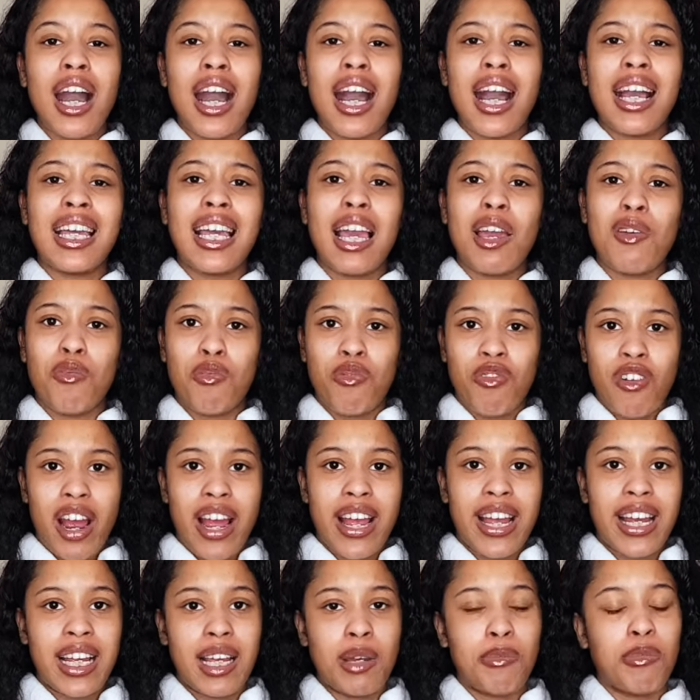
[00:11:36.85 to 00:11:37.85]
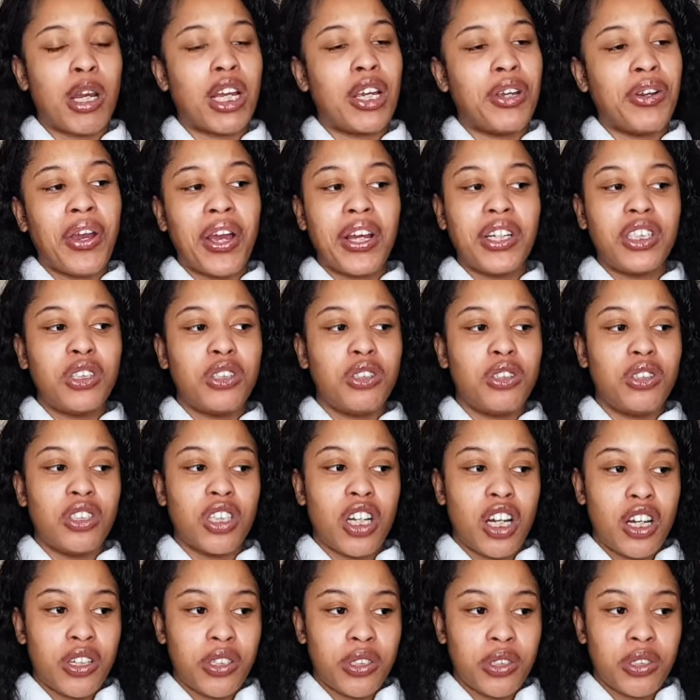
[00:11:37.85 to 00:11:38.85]
I kept writing in my gratitude
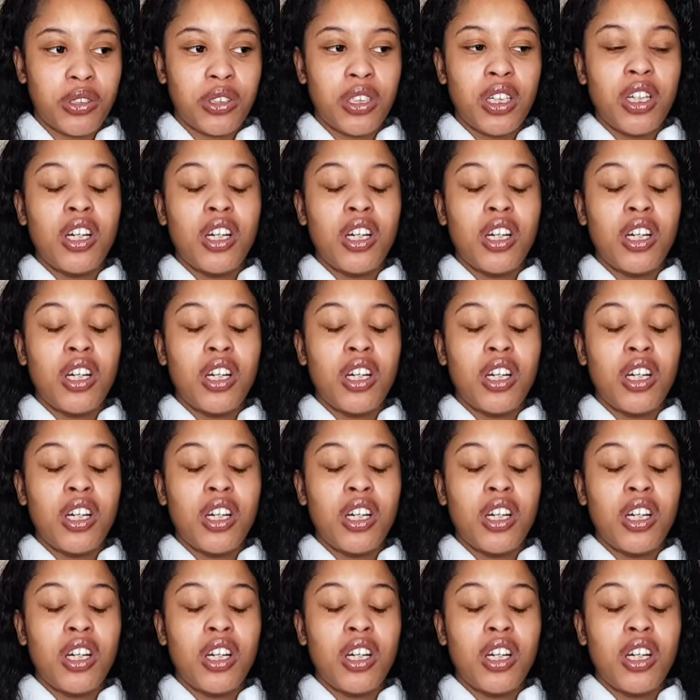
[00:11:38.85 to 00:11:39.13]
journal,